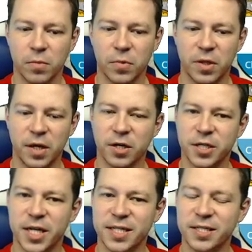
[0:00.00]
there
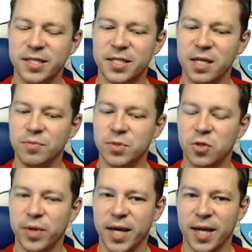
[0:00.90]
doesn't seem to
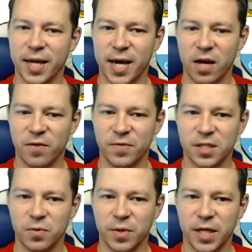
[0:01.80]
be any kind of a
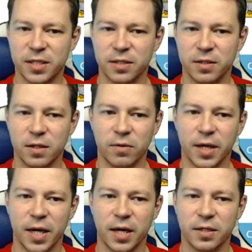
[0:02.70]
squeeze
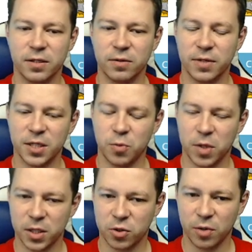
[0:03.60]
okay so this
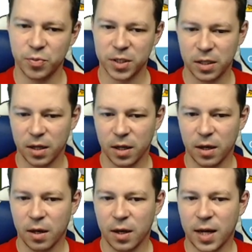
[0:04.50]
one dropped
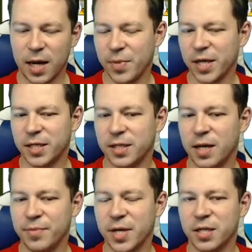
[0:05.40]
I might
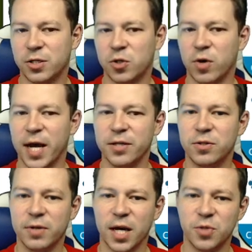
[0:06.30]
I might try
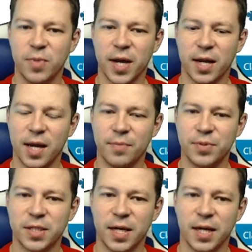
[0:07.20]
to cash my
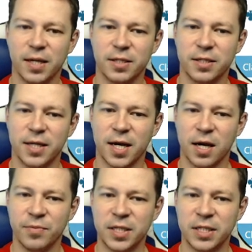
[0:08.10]
clubs and
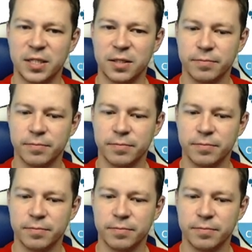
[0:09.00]
diamonds.